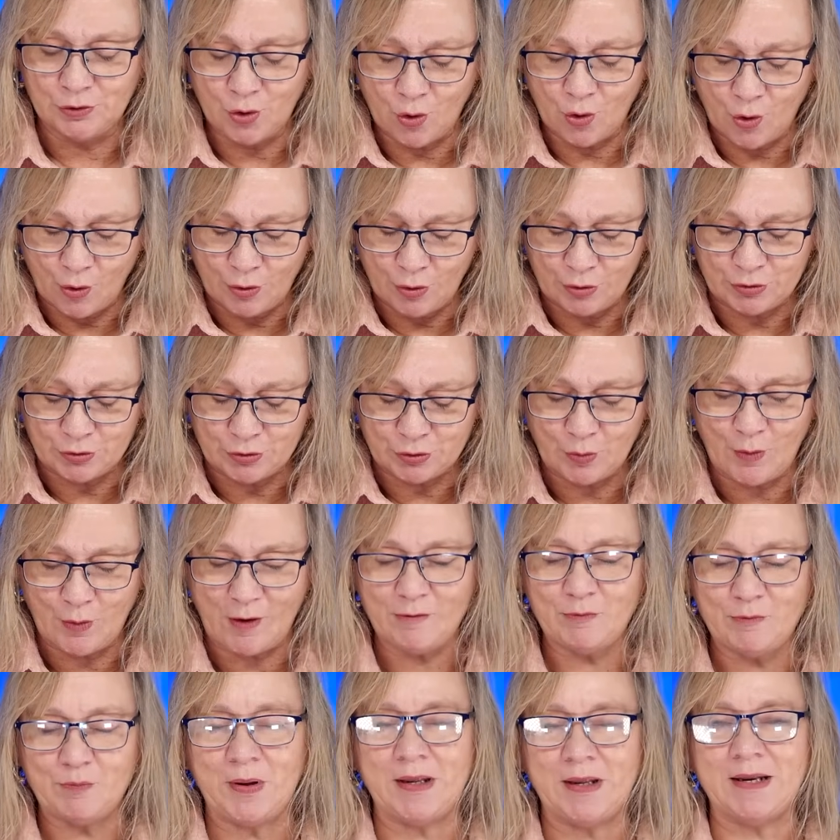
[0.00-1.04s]
Lord, you
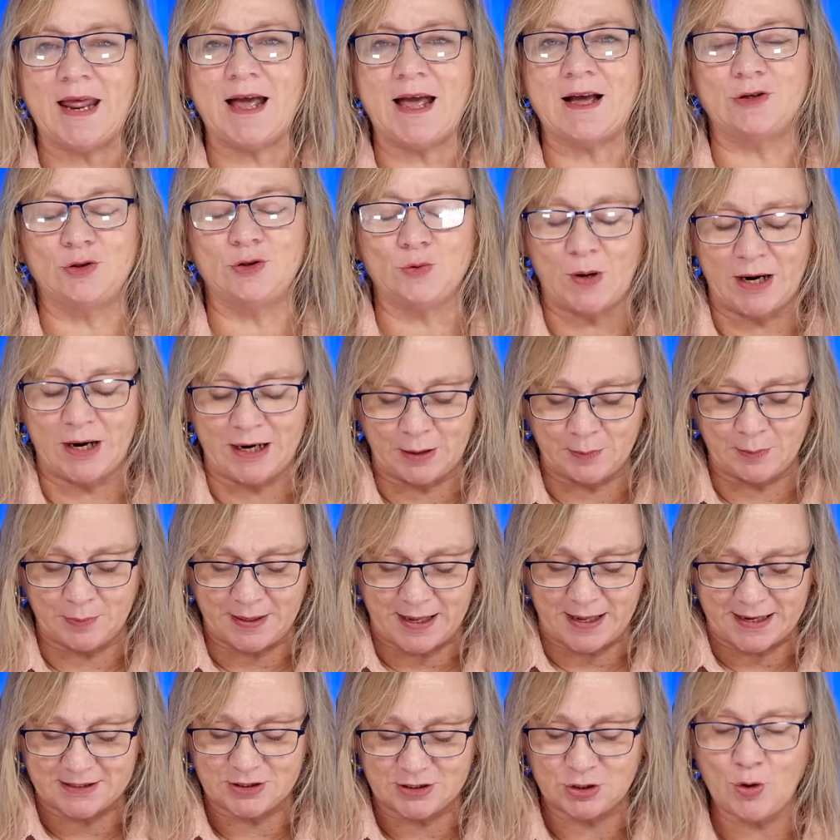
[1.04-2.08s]
have been our dwelling
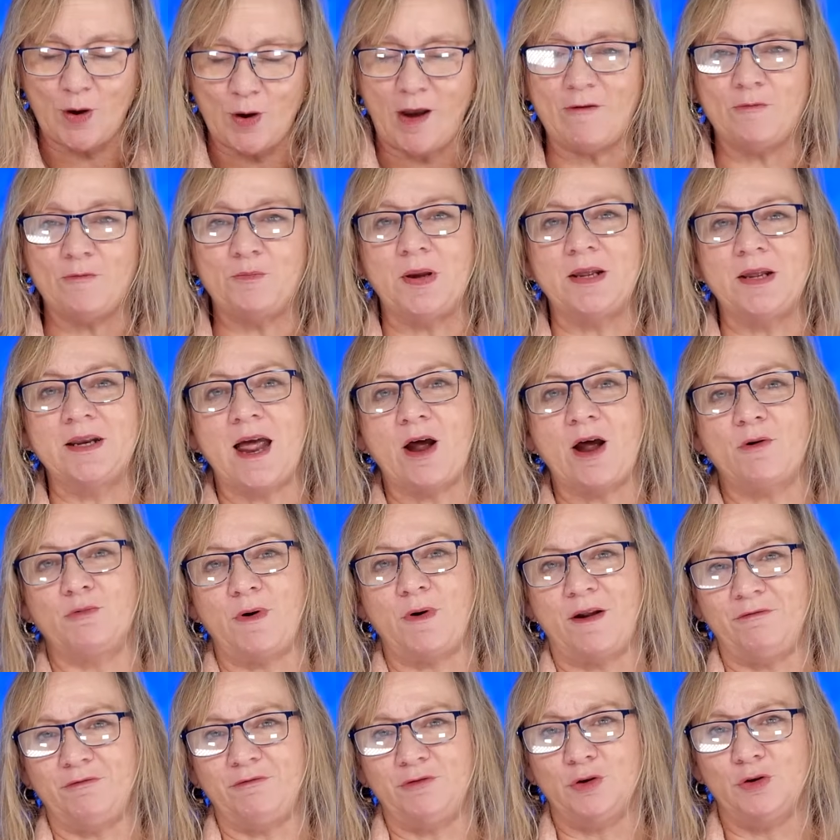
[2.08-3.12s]
place. You have been our
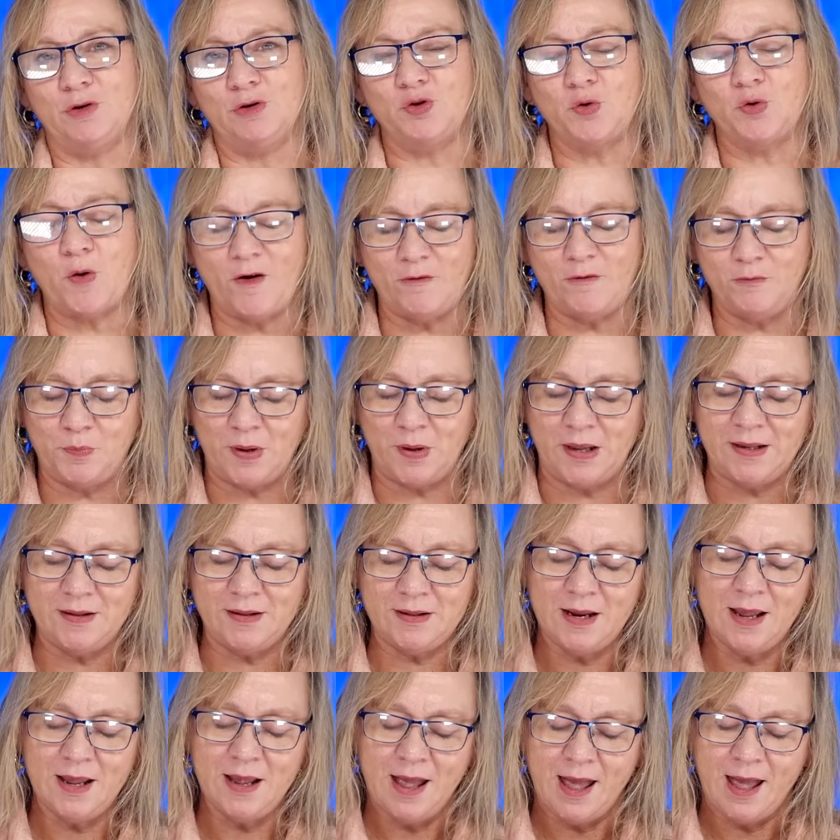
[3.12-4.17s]
refuge. You have
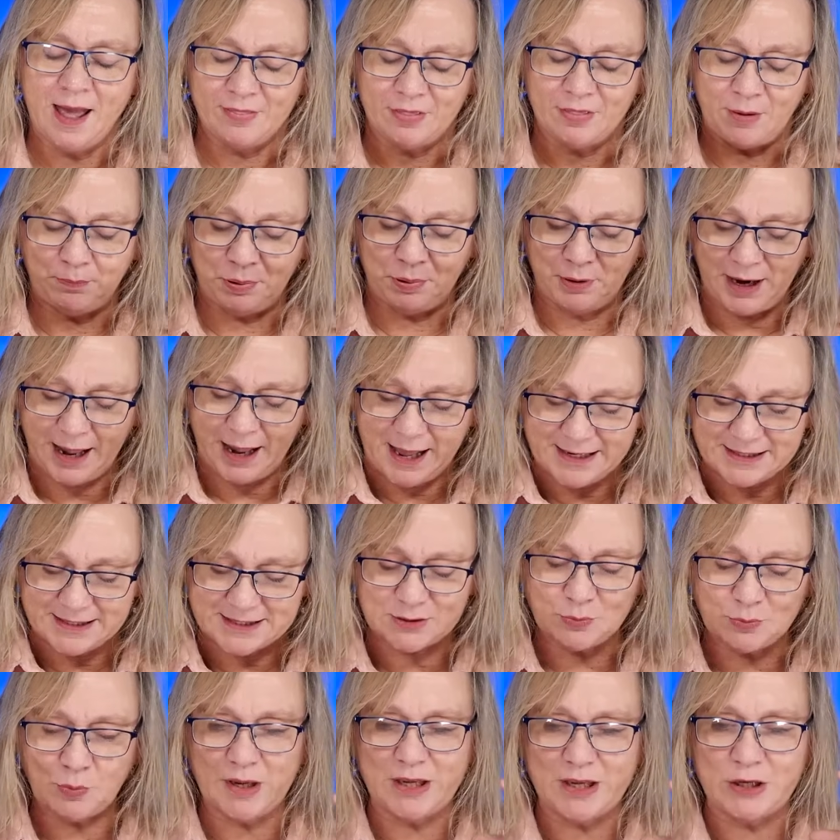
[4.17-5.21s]
been the
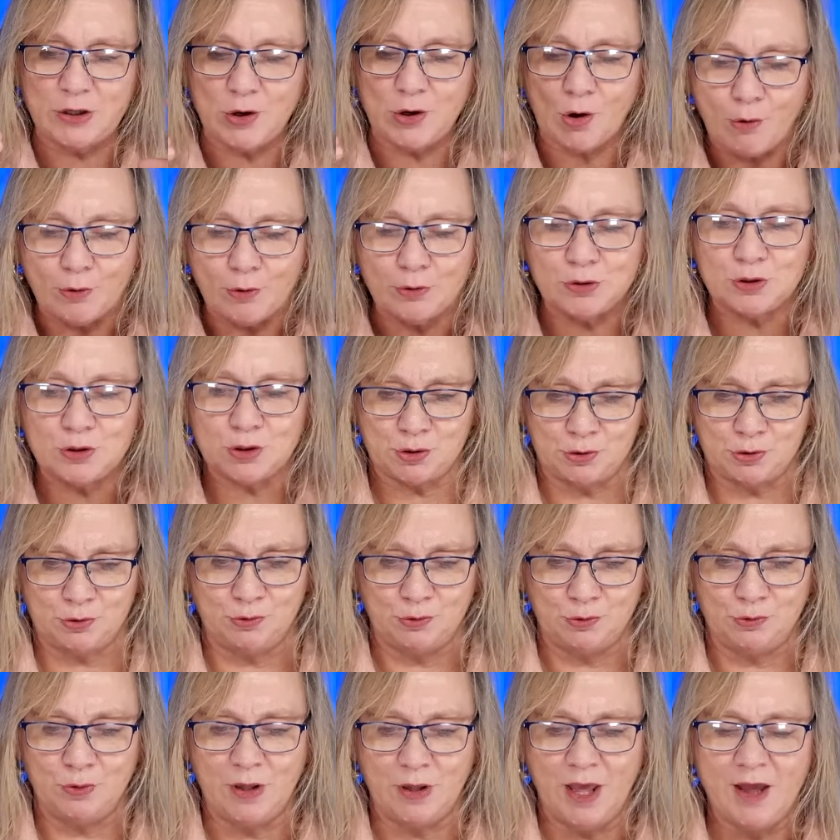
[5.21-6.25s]
place we go
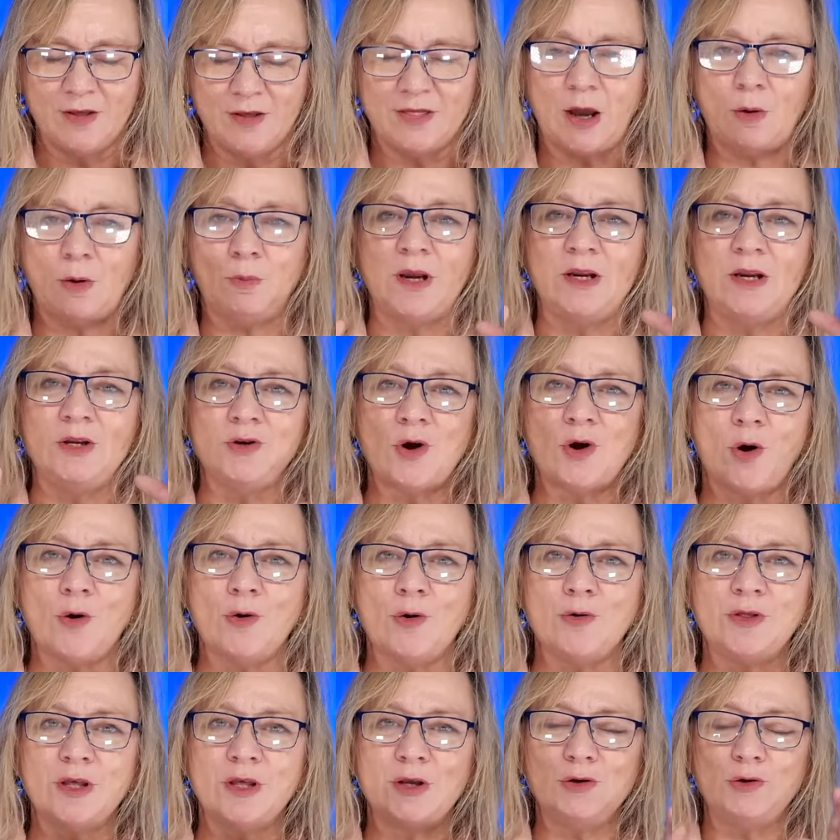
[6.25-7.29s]
to that we
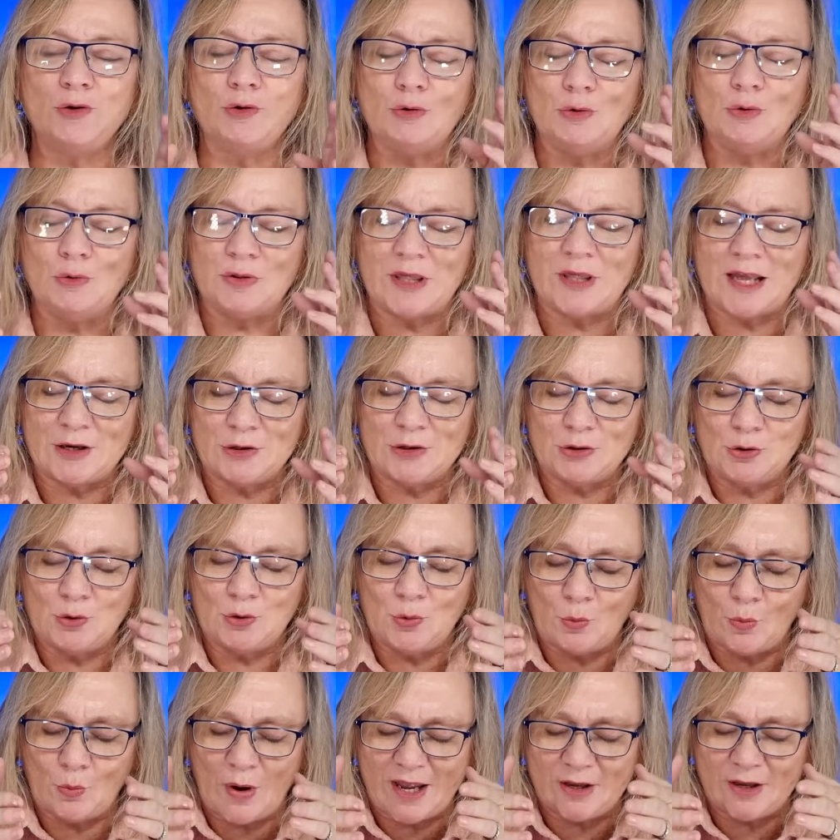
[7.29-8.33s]
know that you that
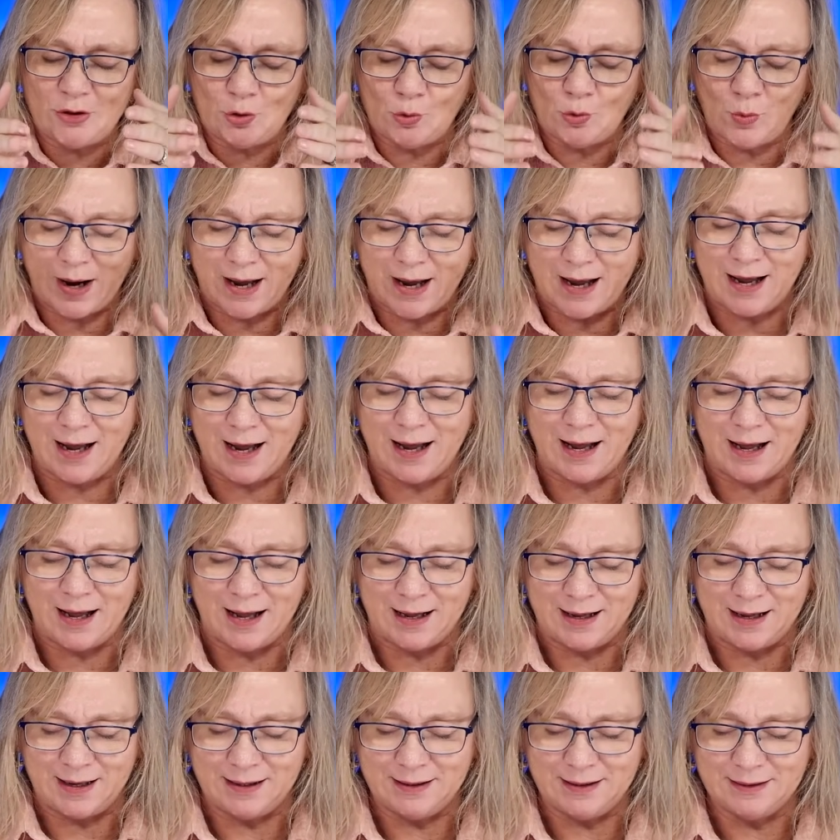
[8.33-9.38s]
you where you
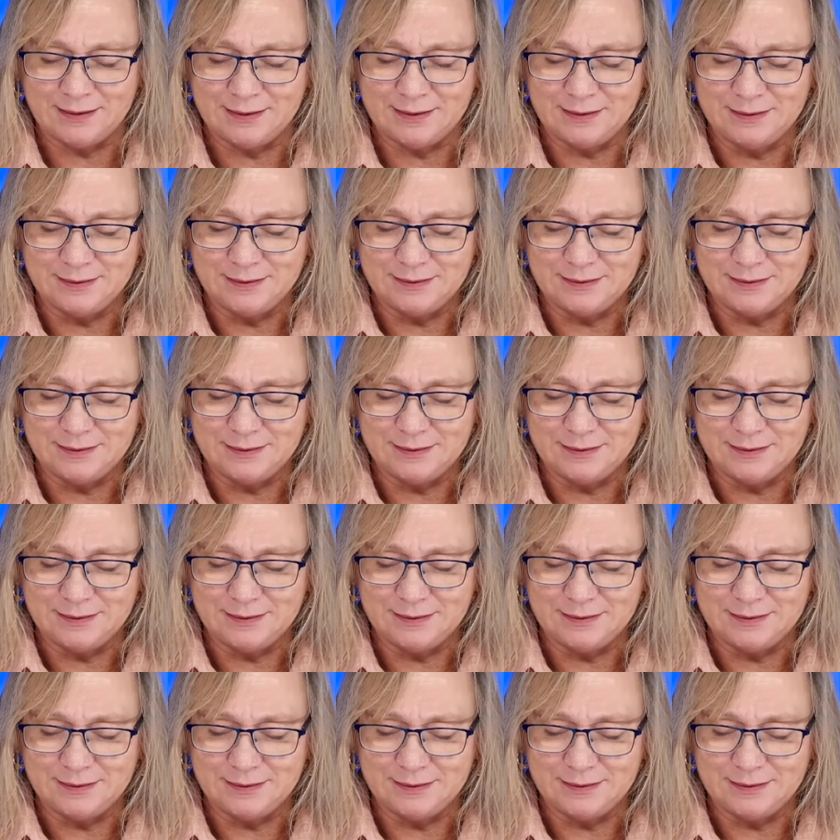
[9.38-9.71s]
are.